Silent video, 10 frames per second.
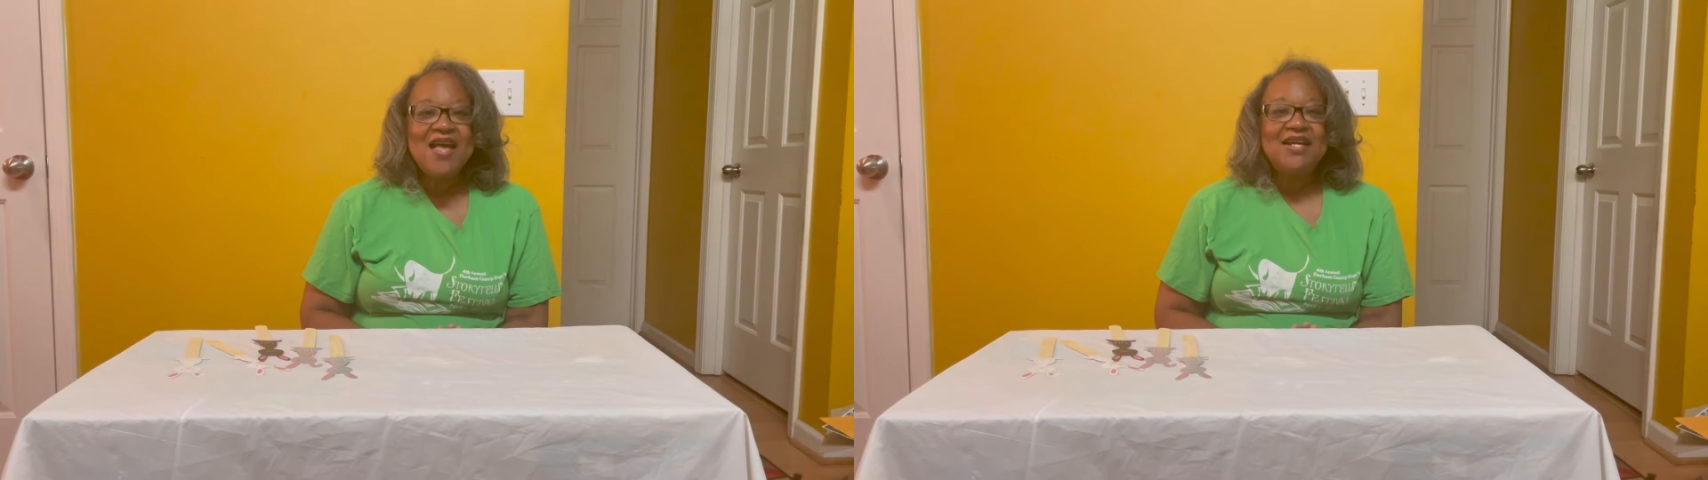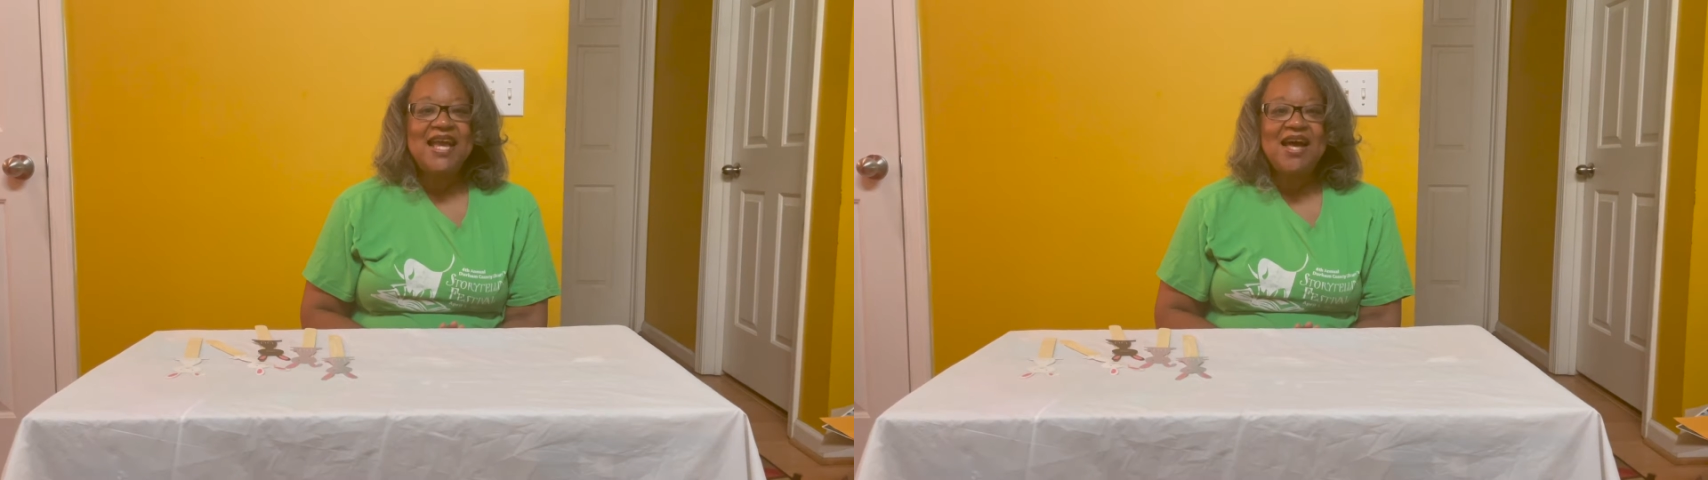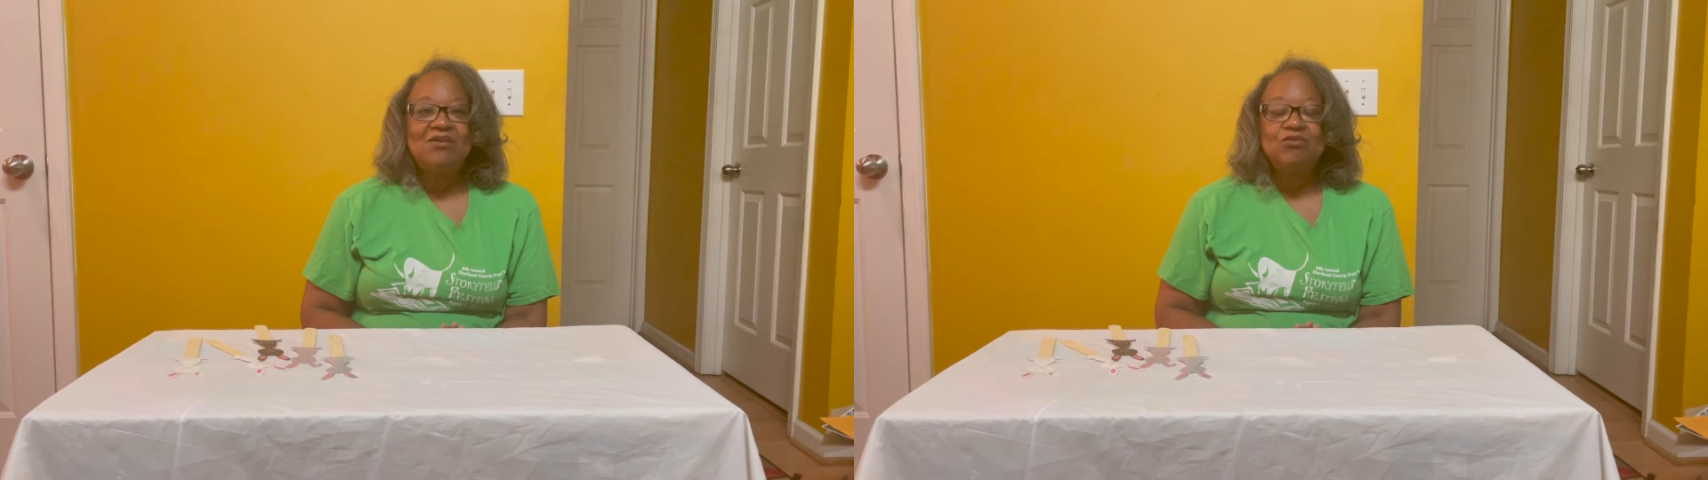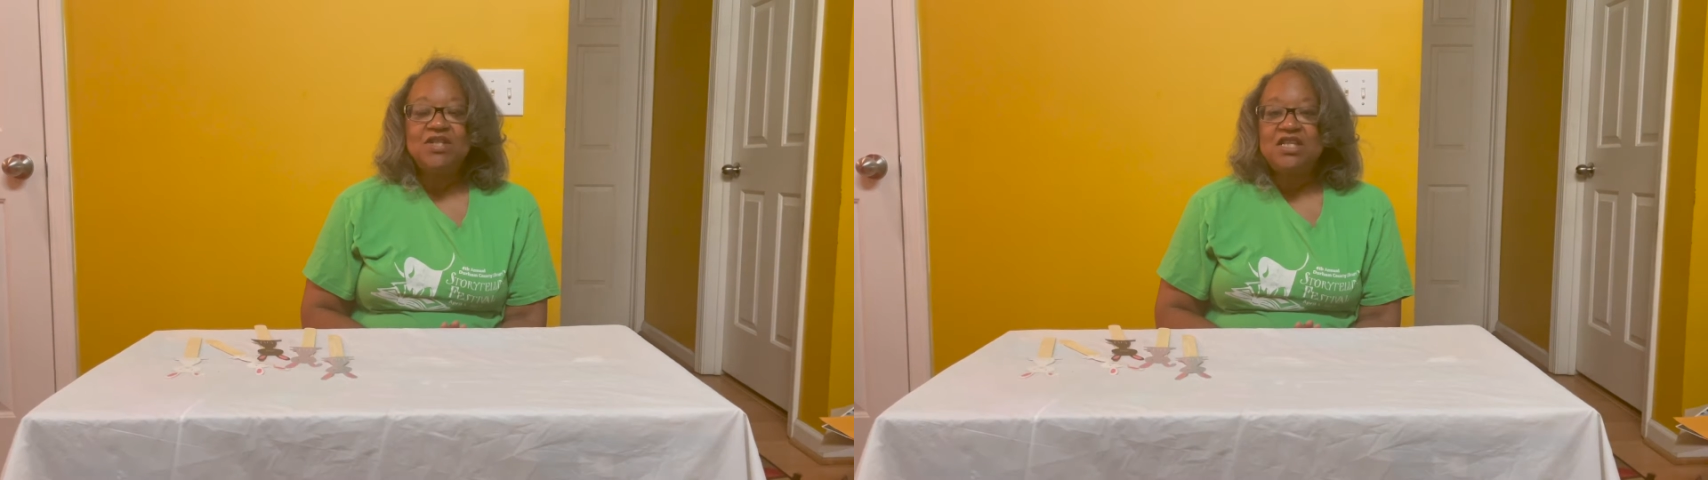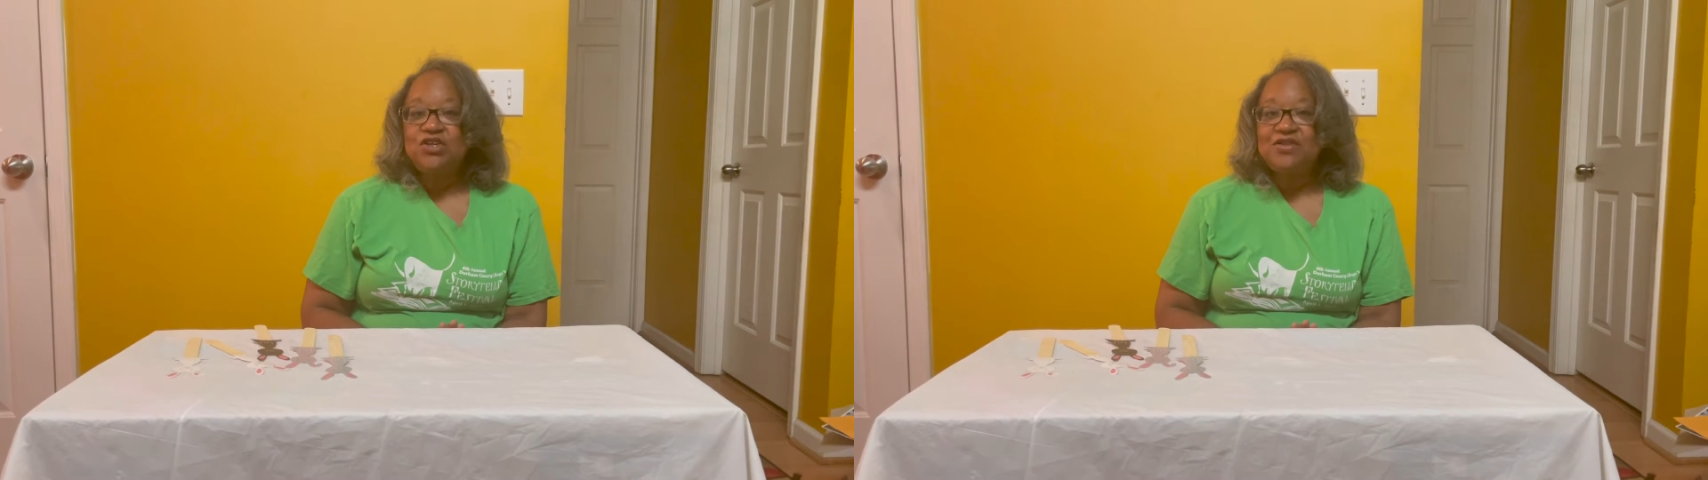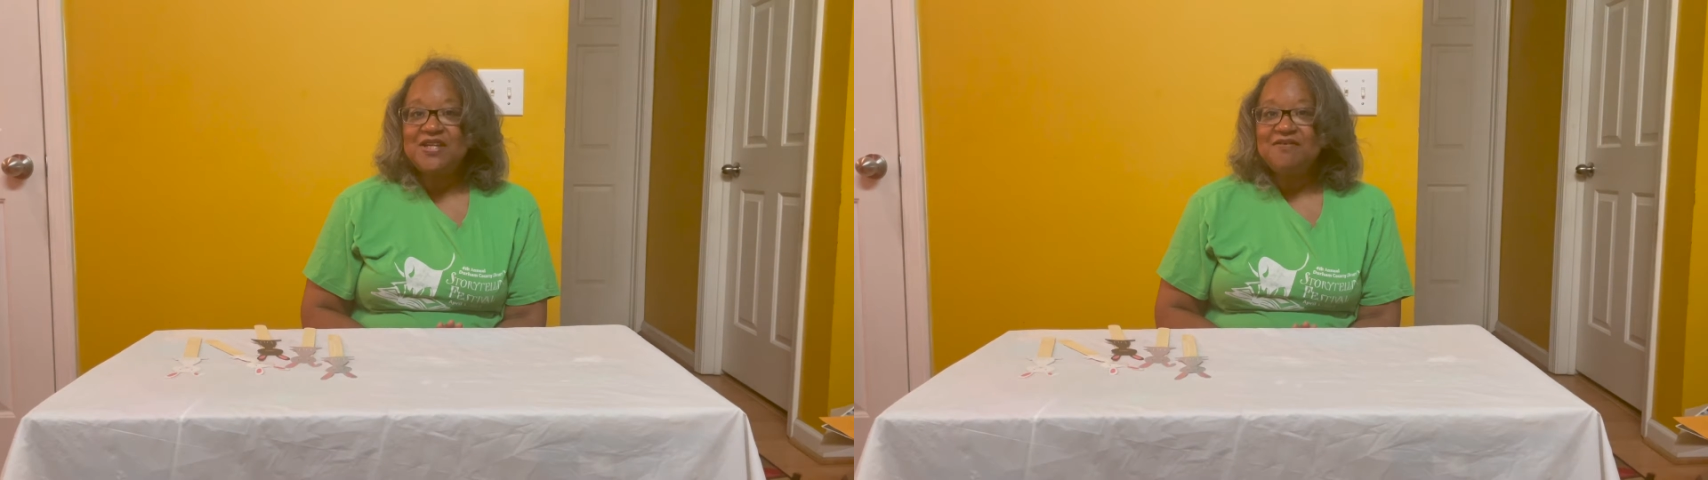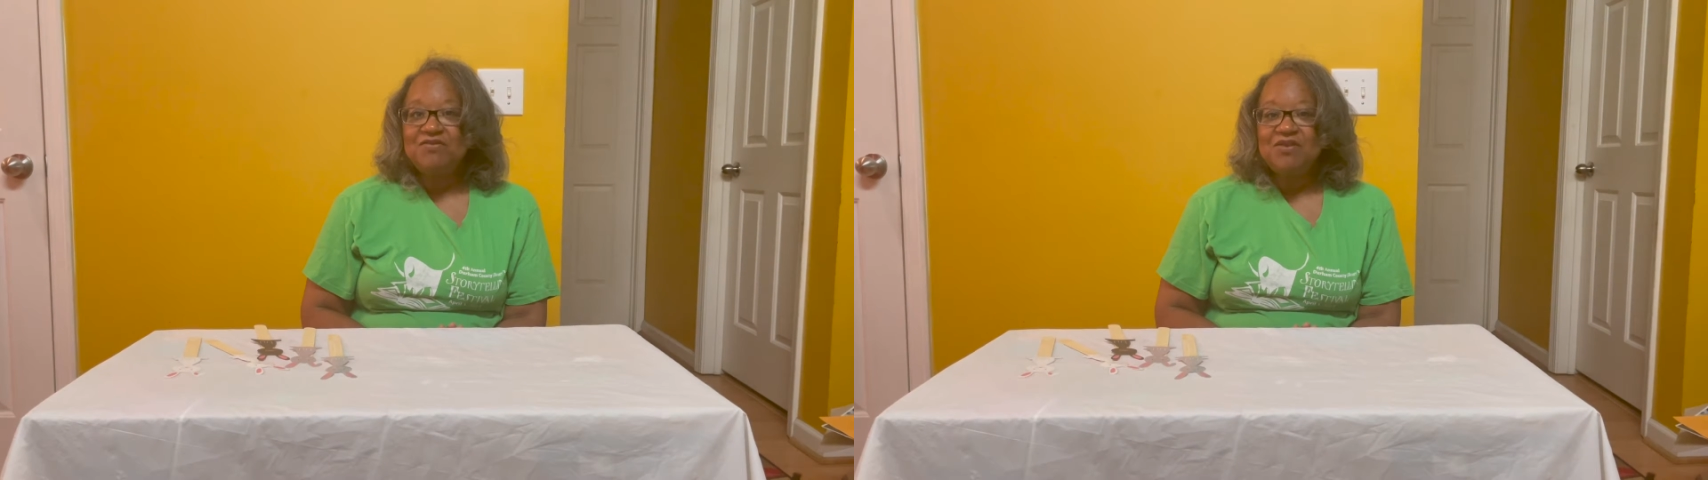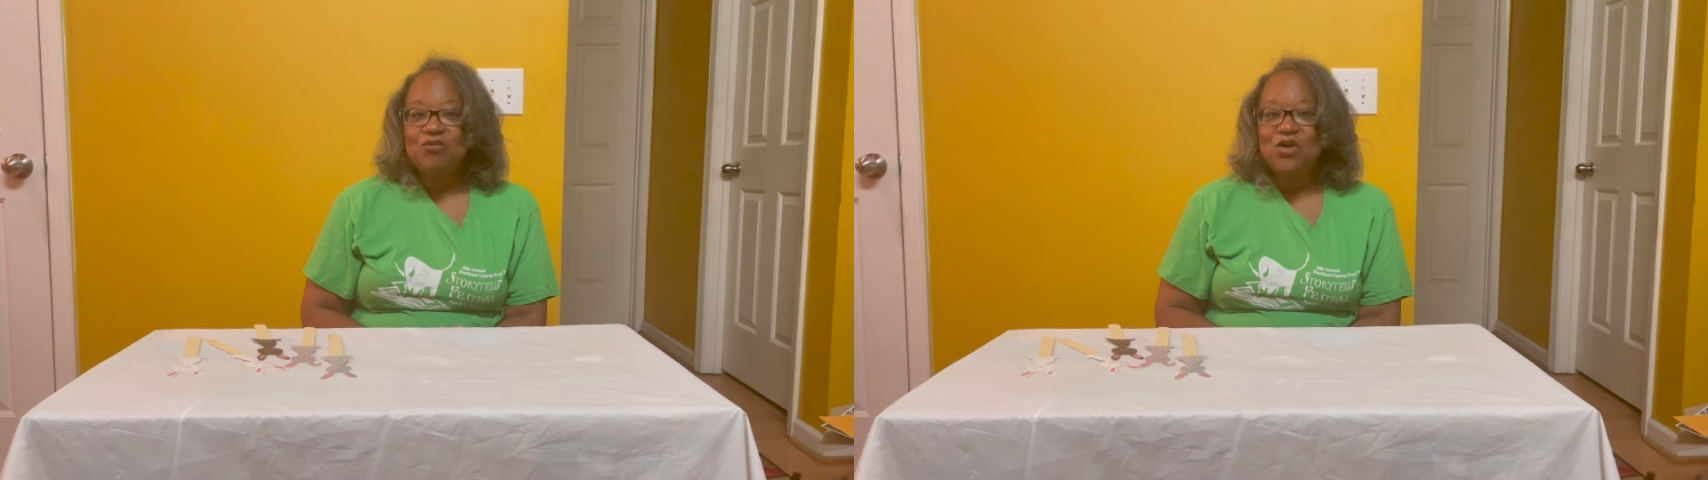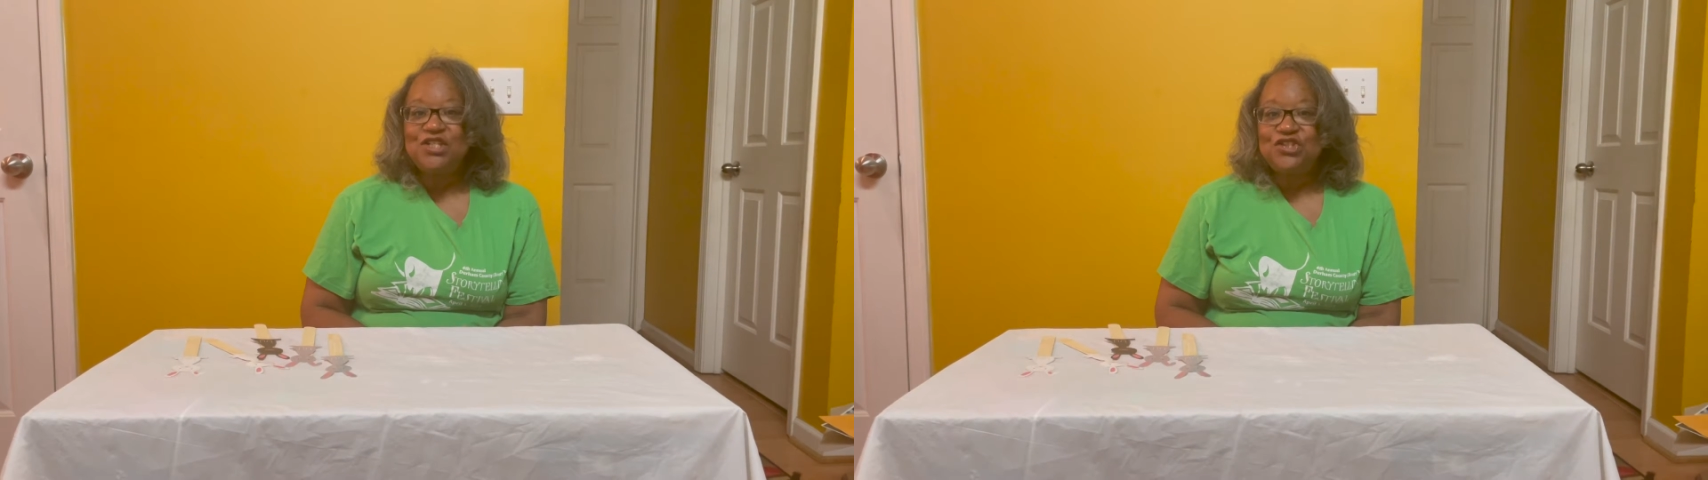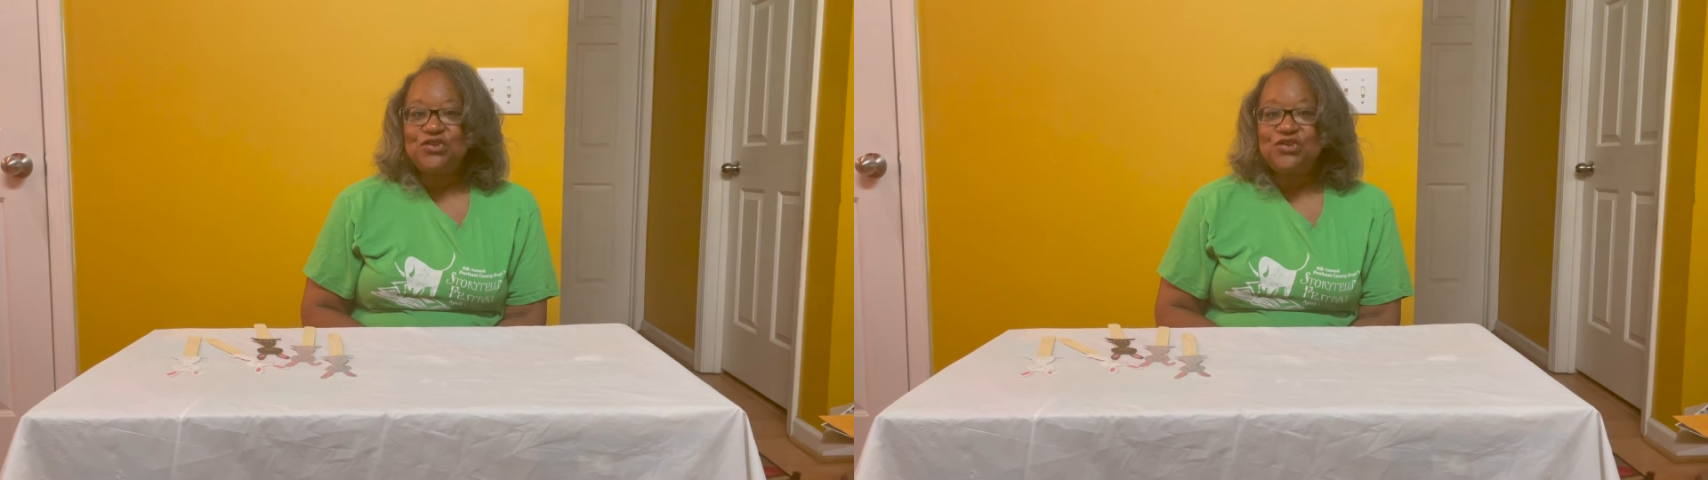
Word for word: count with using one,